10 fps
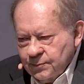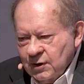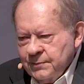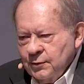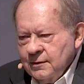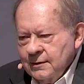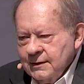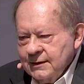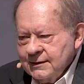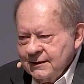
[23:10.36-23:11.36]
people
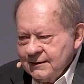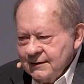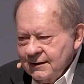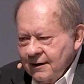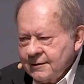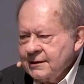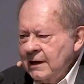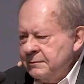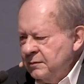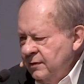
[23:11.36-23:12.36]
are
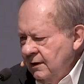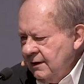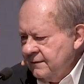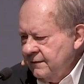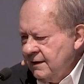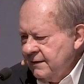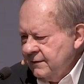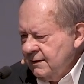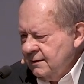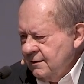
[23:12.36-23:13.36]
capable of
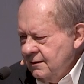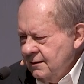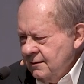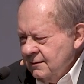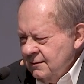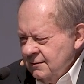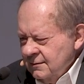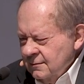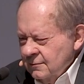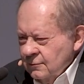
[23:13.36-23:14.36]
having
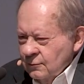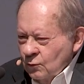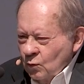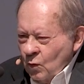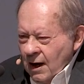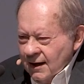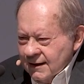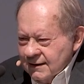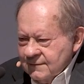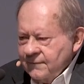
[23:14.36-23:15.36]

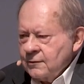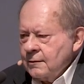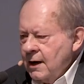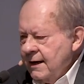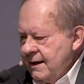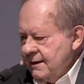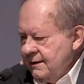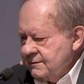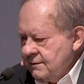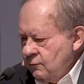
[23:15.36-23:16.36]
wide
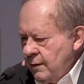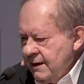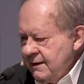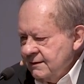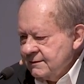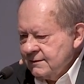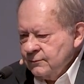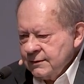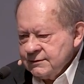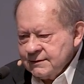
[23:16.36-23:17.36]
varieties of ways in
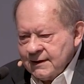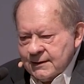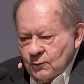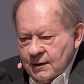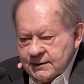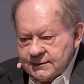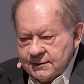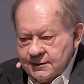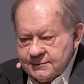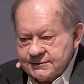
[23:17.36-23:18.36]
which they want to
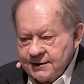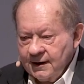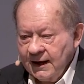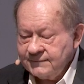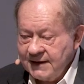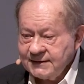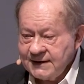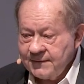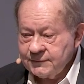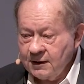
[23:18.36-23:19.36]
use their lives. That's,
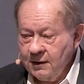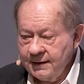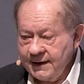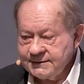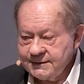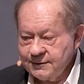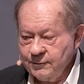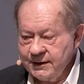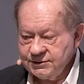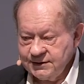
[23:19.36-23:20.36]
after all, that's the
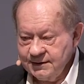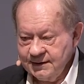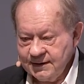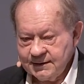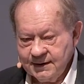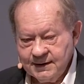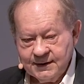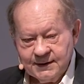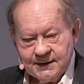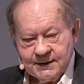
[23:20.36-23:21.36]
question that
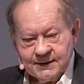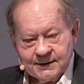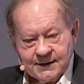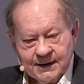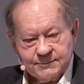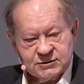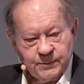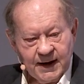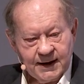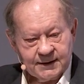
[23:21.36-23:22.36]
comes
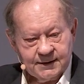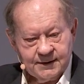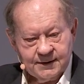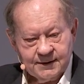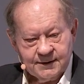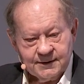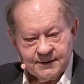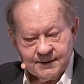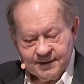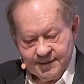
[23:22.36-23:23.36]
back.
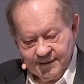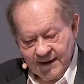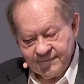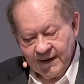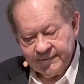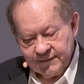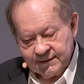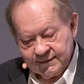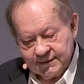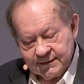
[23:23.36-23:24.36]
I've
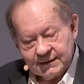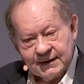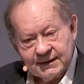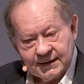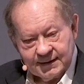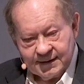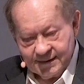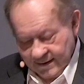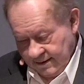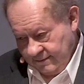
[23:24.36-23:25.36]
often
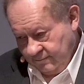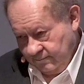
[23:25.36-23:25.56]
uh,